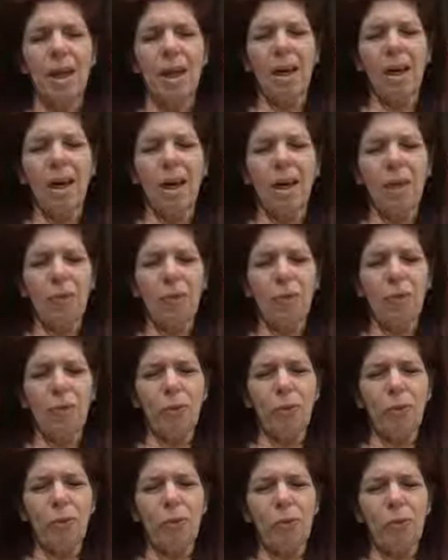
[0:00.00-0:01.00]
I've
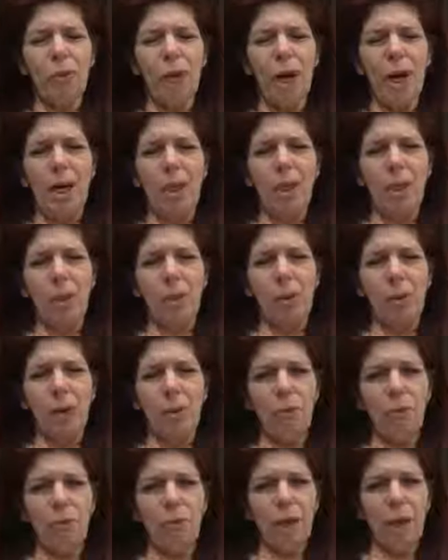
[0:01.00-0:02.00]
fought the
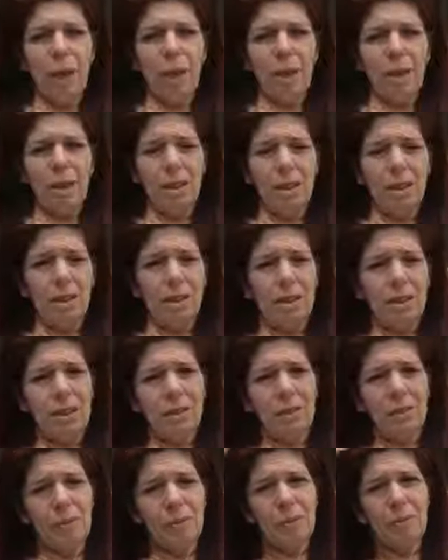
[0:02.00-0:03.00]
great fight.
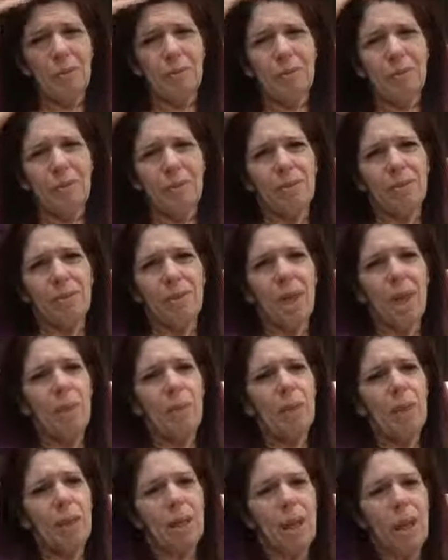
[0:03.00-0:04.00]

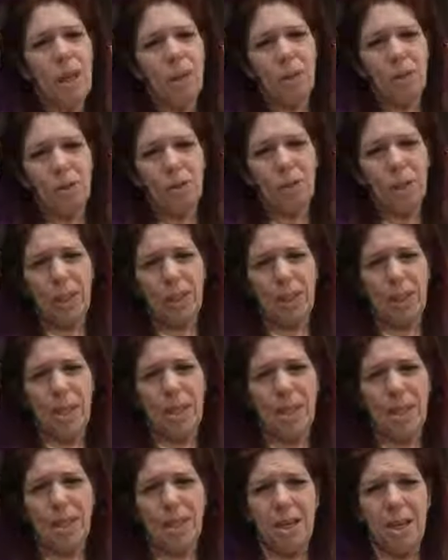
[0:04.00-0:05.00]
I'm that age my
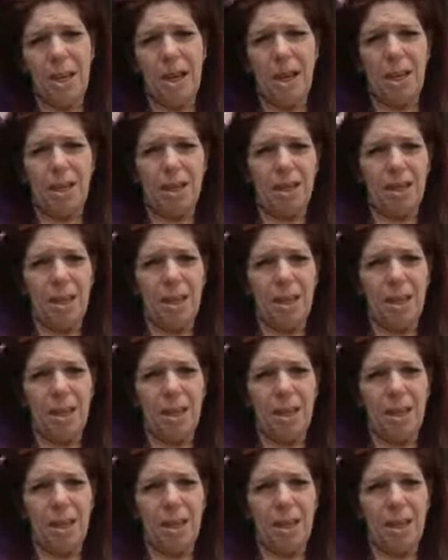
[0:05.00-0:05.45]
dad died,